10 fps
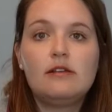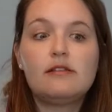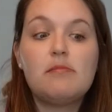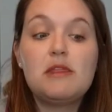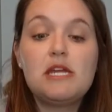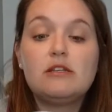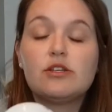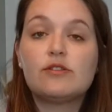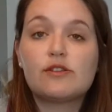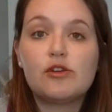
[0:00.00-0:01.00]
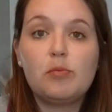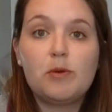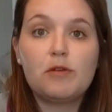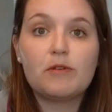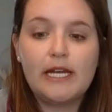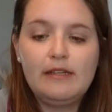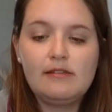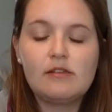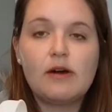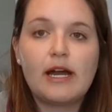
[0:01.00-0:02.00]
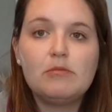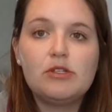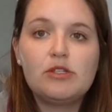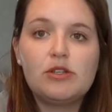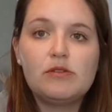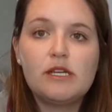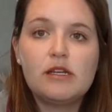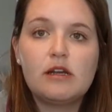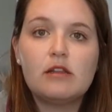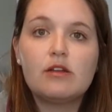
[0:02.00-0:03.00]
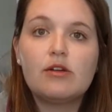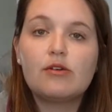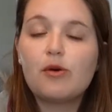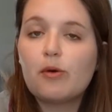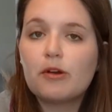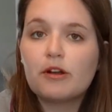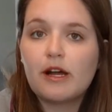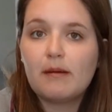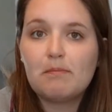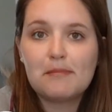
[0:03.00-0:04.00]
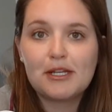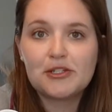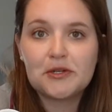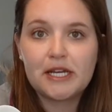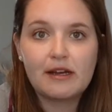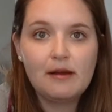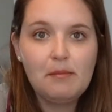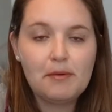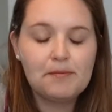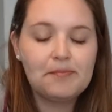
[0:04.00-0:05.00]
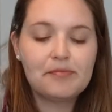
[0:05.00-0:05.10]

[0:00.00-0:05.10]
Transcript: Something to scoop your rice, so I'm just using a little 1/4 cup measuring cup.